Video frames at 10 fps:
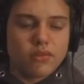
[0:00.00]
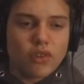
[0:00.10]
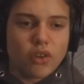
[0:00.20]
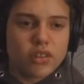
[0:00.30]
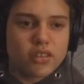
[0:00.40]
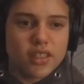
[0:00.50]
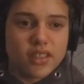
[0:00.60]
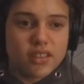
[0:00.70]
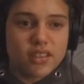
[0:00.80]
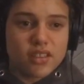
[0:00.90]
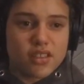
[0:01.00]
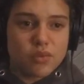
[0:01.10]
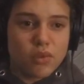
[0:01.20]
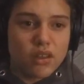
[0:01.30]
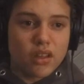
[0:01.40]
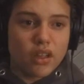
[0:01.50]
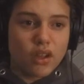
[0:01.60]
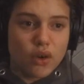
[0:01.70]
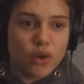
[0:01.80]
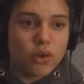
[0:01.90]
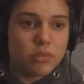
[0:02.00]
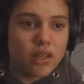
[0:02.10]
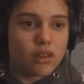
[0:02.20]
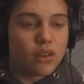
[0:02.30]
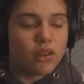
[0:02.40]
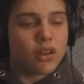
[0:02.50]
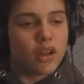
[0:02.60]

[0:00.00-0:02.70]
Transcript: Honestly, this is just one that grew on me a lot.